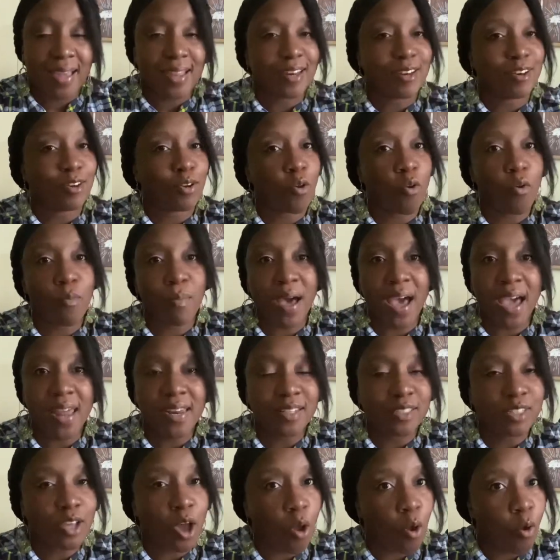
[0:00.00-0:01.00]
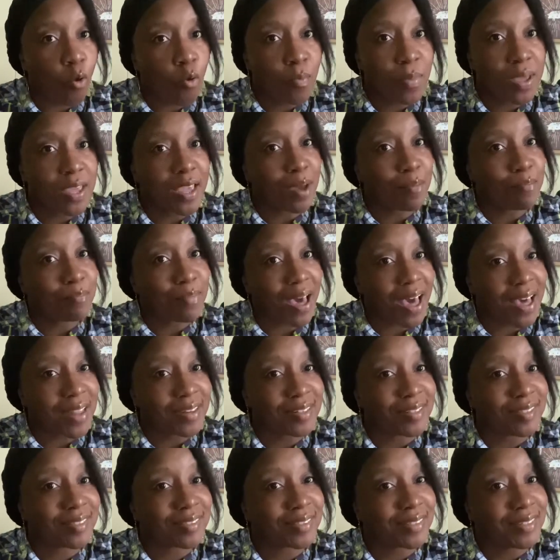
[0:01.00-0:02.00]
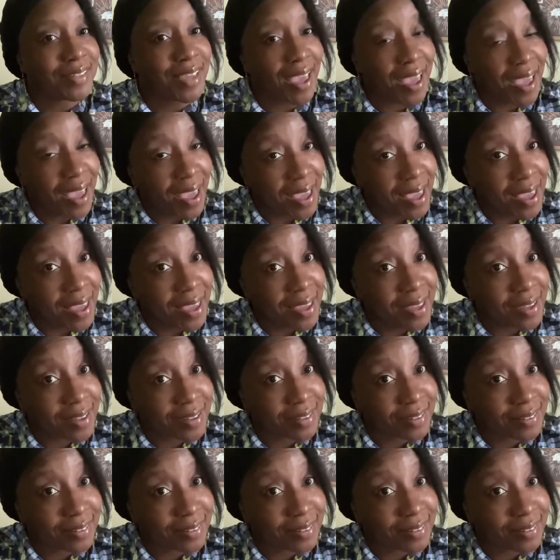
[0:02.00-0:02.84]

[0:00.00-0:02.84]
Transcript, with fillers: nobody told me about this cake,